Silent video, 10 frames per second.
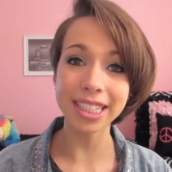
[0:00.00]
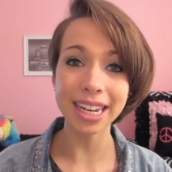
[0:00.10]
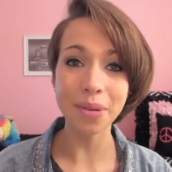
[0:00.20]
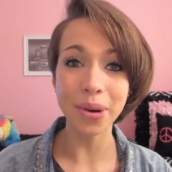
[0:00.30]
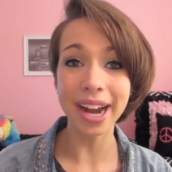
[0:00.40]

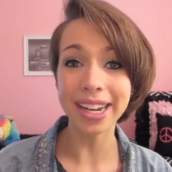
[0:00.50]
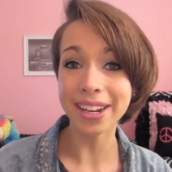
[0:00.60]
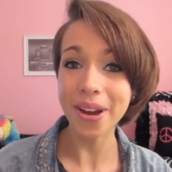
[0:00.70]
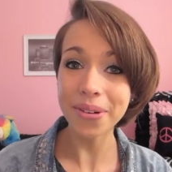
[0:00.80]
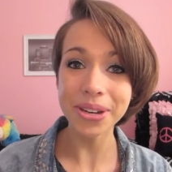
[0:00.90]
city where I
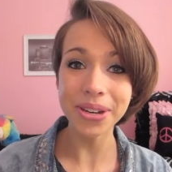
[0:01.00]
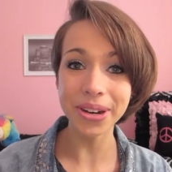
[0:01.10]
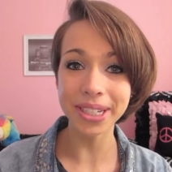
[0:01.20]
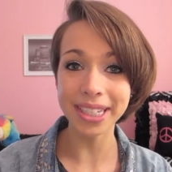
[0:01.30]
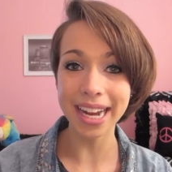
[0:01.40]
can go to New
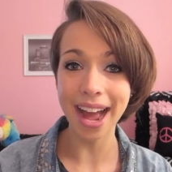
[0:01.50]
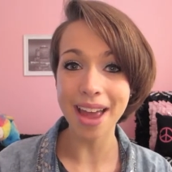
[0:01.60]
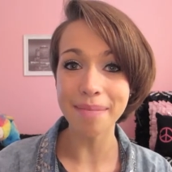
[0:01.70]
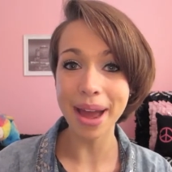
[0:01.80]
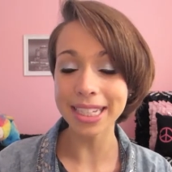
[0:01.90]
York City
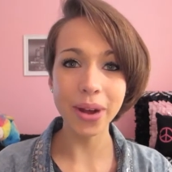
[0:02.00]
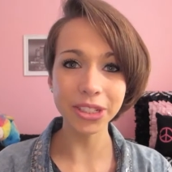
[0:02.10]
IMATS.